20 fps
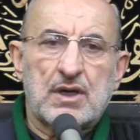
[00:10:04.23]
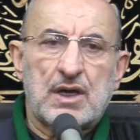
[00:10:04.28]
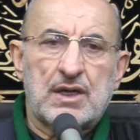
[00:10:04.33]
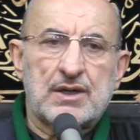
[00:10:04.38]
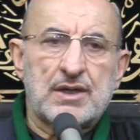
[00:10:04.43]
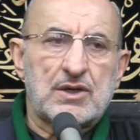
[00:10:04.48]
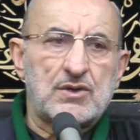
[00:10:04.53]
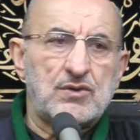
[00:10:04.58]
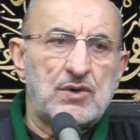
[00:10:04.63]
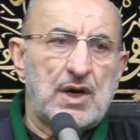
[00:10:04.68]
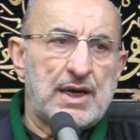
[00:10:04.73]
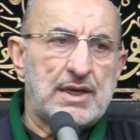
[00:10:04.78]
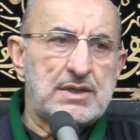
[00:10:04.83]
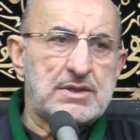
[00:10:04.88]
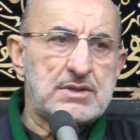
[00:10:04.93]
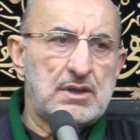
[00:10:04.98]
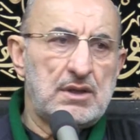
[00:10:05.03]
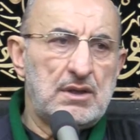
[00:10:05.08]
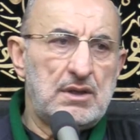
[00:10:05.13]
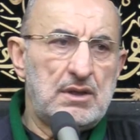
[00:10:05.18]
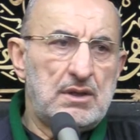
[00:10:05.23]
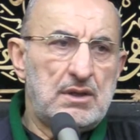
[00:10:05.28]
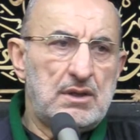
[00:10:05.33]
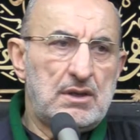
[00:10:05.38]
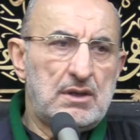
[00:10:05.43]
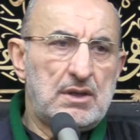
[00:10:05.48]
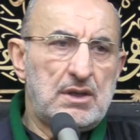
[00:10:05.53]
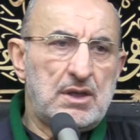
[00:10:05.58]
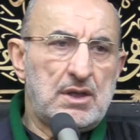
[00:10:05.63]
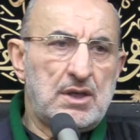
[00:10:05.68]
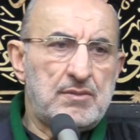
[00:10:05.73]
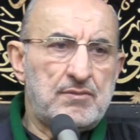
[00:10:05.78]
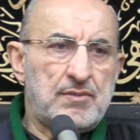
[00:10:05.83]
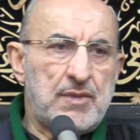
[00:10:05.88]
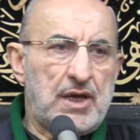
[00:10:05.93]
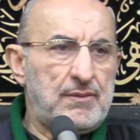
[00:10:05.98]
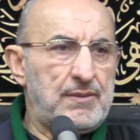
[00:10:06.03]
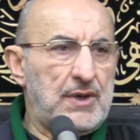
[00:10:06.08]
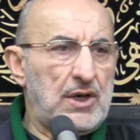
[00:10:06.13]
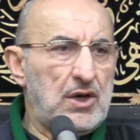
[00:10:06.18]
Otherwise,
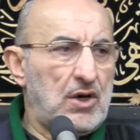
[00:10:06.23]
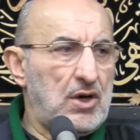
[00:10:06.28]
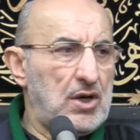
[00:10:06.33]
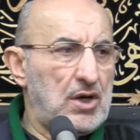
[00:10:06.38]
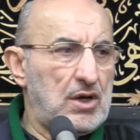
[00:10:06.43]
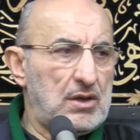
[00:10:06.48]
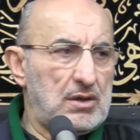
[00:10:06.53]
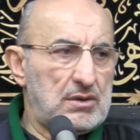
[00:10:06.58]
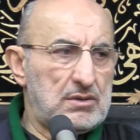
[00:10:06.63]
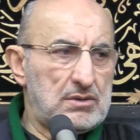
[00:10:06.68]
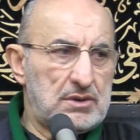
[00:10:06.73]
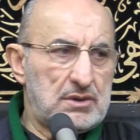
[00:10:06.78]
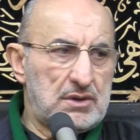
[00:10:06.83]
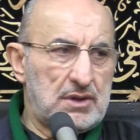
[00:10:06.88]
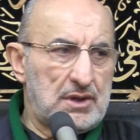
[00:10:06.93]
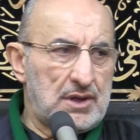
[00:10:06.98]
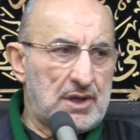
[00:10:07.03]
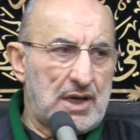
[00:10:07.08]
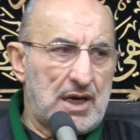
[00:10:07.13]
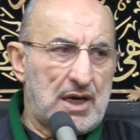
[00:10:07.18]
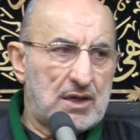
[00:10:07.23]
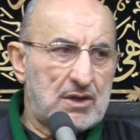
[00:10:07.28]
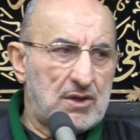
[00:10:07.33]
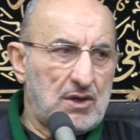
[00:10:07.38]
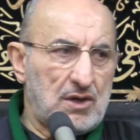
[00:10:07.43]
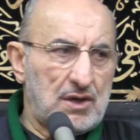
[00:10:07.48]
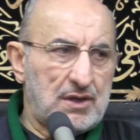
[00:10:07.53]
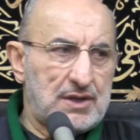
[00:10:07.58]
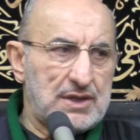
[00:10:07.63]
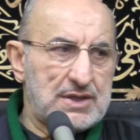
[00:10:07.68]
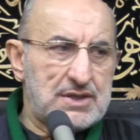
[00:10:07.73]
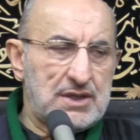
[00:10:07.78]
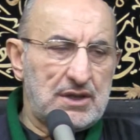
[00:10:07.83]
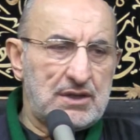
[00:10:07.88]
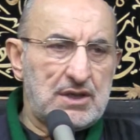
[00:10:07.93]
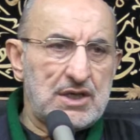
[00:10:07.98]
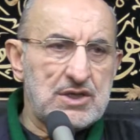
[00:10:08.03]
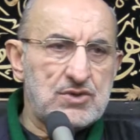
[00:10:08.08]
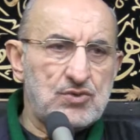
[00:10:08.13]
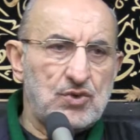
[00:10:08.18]
maybe all Iraq, all the
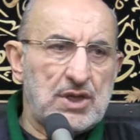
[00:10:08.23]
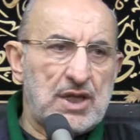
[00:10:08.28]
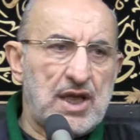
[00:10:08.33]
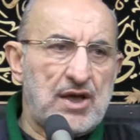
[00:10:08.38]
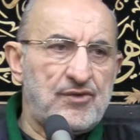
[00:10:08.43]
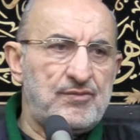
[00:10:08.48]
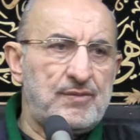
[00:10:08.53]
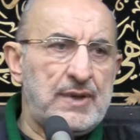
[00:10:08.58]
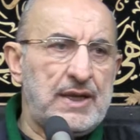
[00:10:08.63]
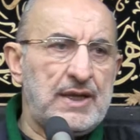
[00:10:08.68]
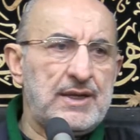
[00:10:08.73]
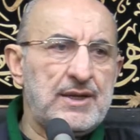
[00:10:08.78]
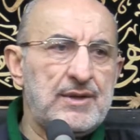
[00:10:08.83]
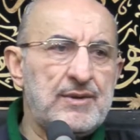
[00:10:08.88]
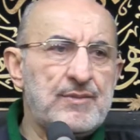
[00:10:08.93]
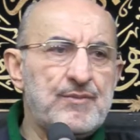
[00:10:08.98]
cities would have been